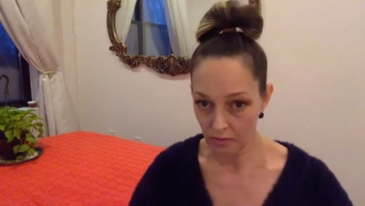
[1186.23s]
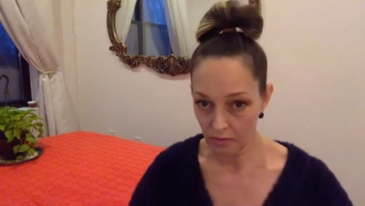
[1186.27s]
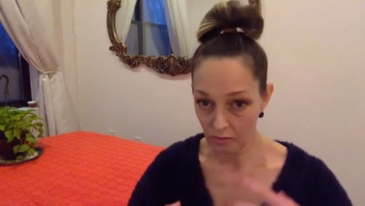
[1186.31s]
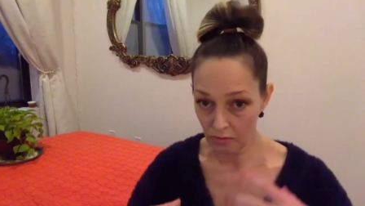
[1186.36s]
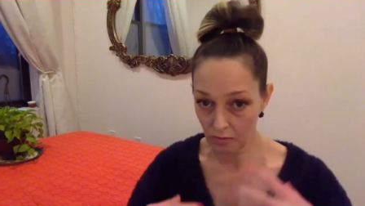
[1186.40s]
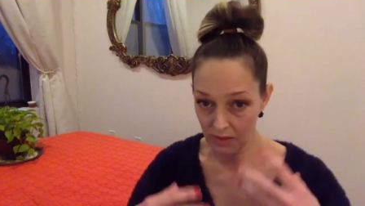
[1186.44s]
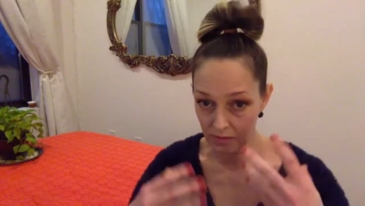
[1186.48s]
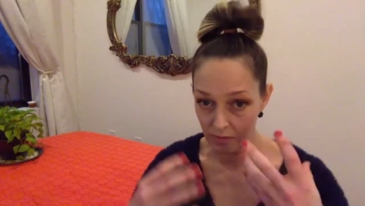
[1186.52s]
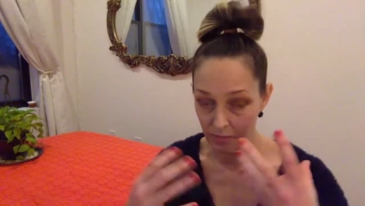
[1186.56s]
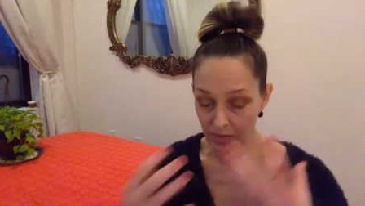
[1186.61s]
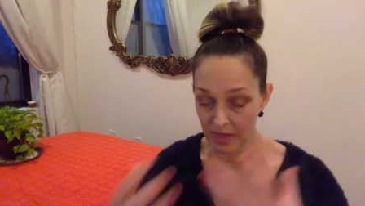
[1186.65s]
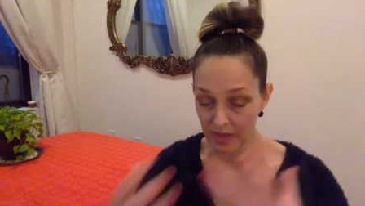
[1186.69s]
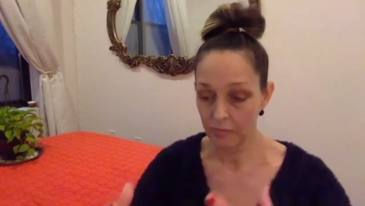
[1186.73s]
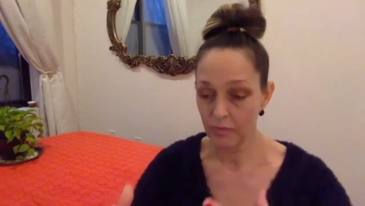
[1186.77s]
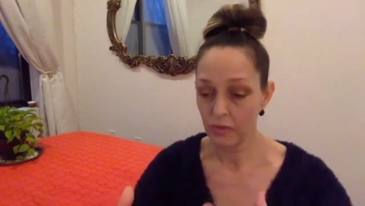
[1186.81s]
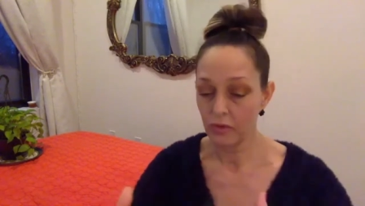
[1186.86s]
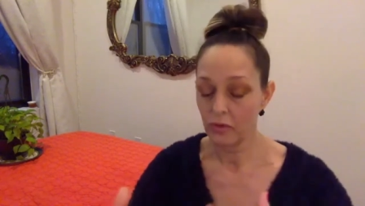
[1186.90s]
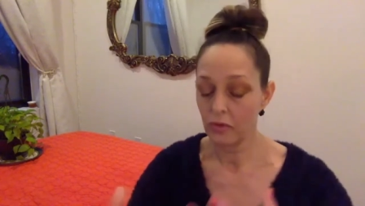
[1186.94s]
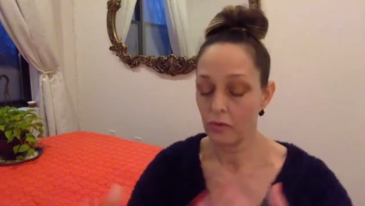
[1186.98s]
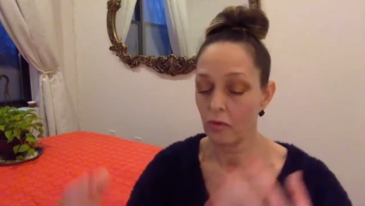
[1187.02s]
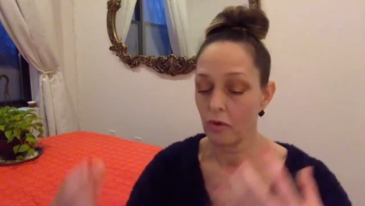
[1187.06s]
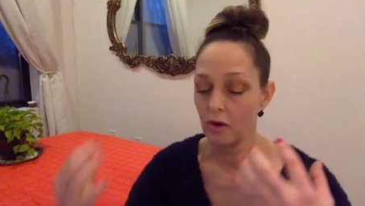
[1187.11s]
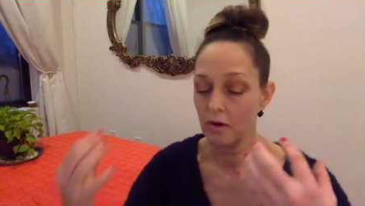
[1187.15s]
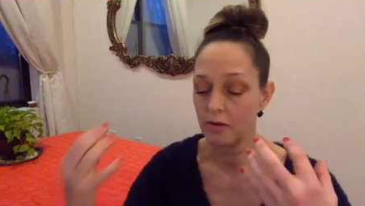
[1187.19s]
with people
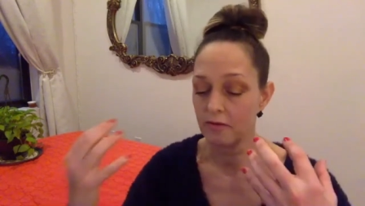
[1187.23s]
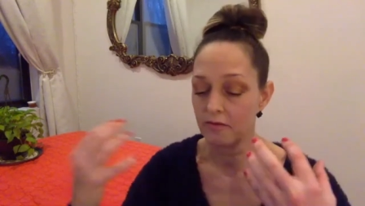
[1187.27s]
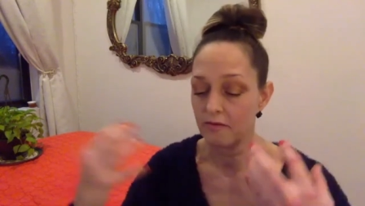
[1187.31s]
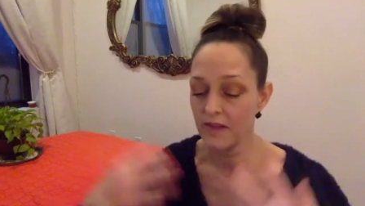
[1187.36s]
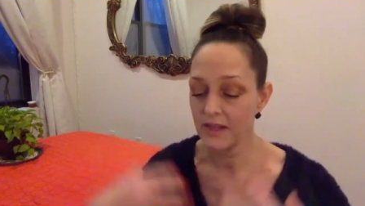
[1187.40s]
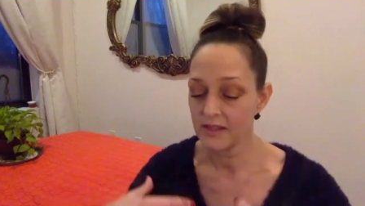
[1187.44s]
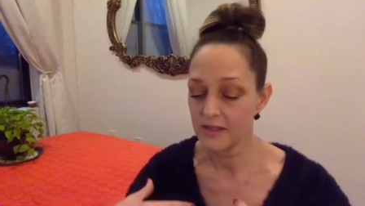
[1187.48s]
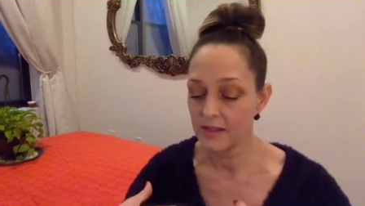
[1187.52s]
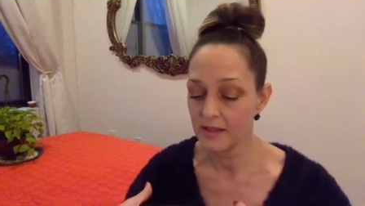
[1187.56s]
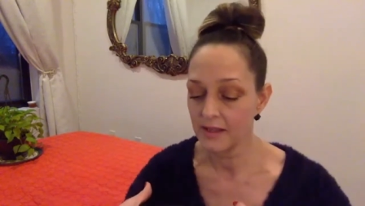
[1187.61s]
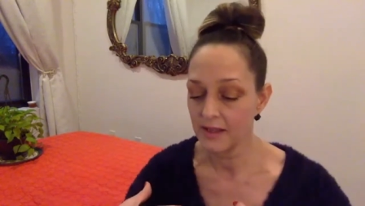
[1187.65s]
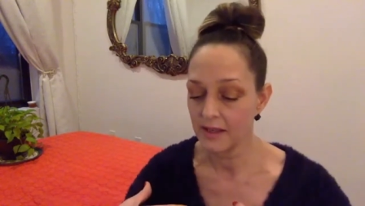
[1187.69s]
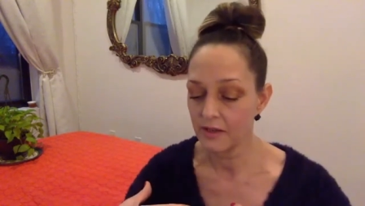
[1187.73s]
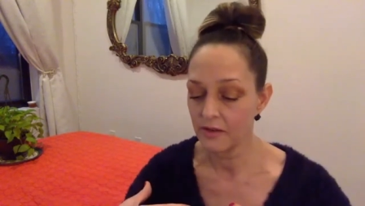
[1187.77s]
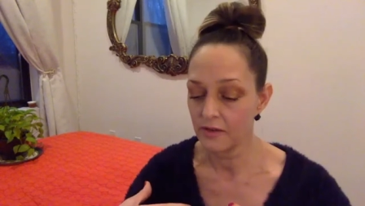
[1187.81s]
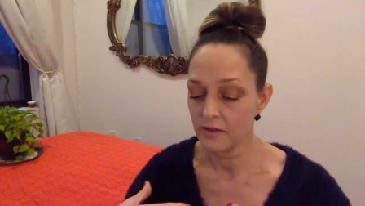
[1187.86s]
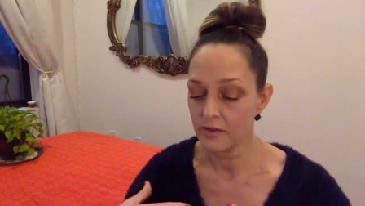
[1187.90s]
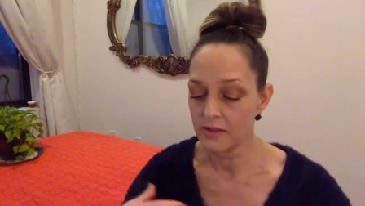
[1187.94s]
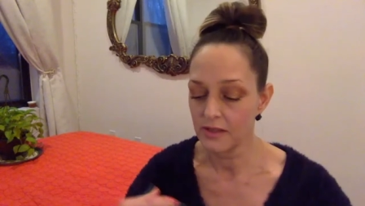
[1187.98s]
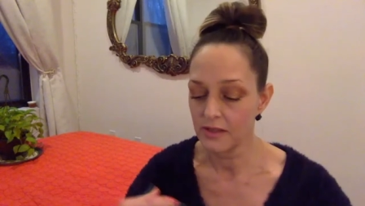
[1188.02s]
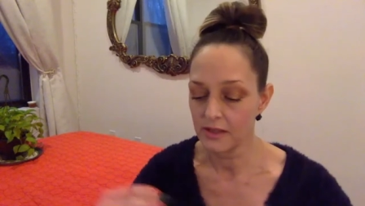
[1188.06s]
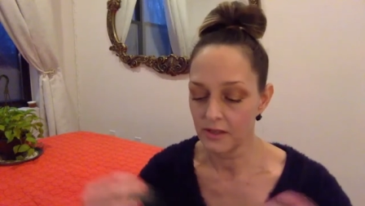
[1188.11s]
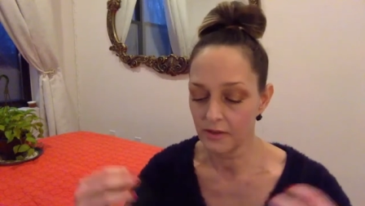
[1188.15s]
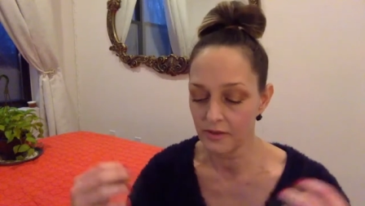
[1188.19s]
who are on
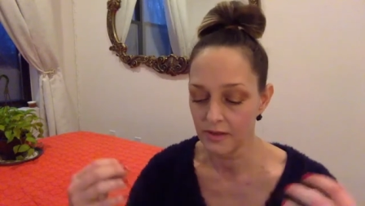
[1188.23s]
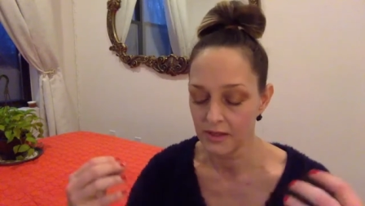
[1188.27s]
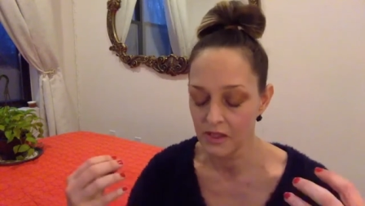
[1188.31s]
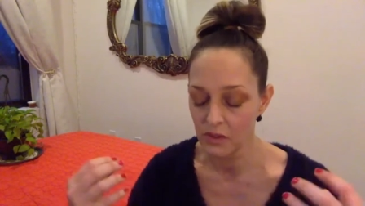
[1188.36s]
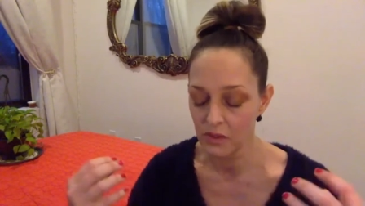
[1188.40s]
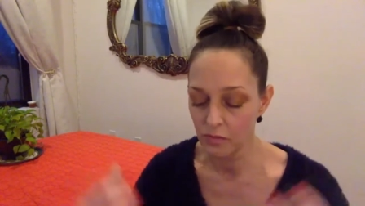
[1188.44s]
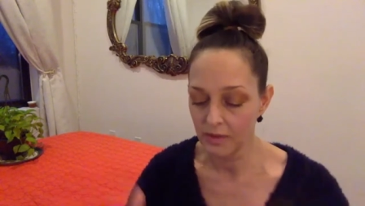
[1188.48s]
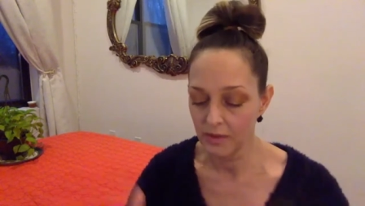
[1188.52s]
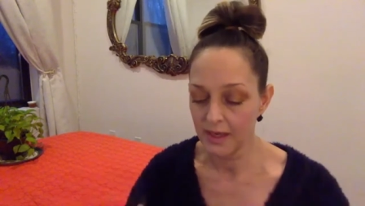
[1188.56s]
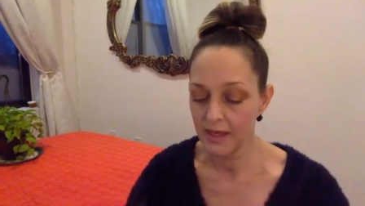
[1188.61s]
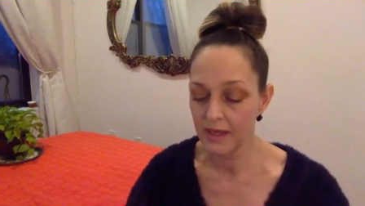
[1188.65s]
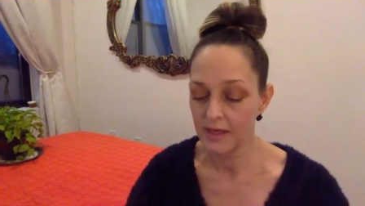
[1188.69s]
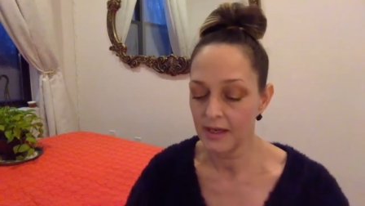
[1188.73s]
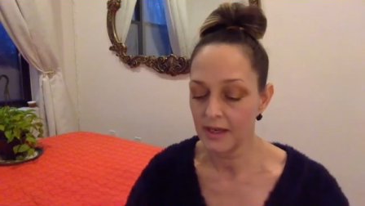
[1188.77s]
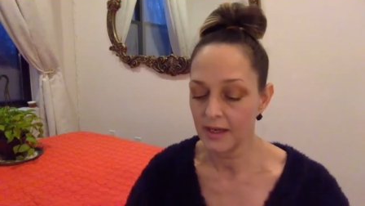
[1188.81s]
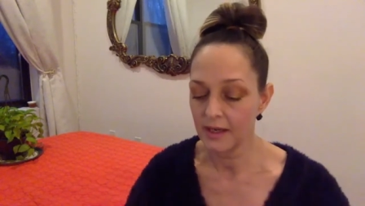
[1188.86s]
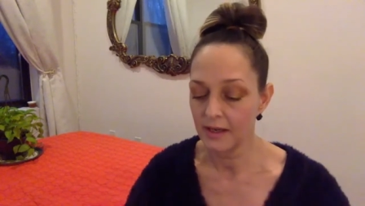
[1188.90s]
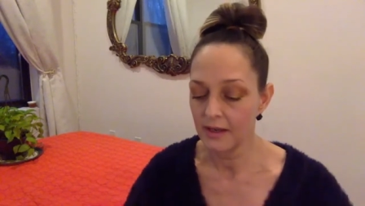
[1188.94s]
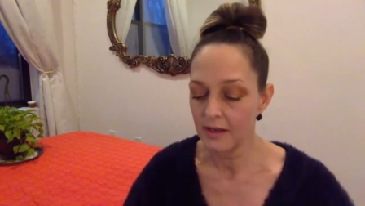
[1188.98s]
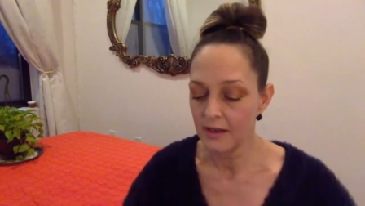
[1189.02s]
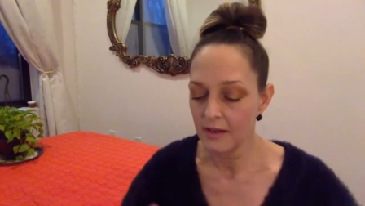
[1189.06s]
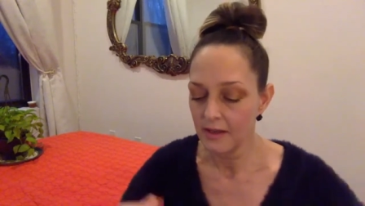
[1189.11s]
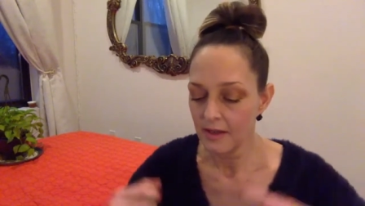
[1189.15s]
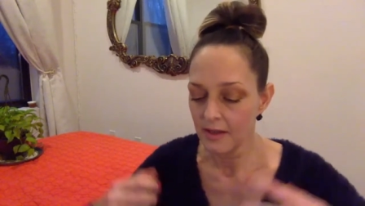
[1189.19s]
ventilators, and they're explaining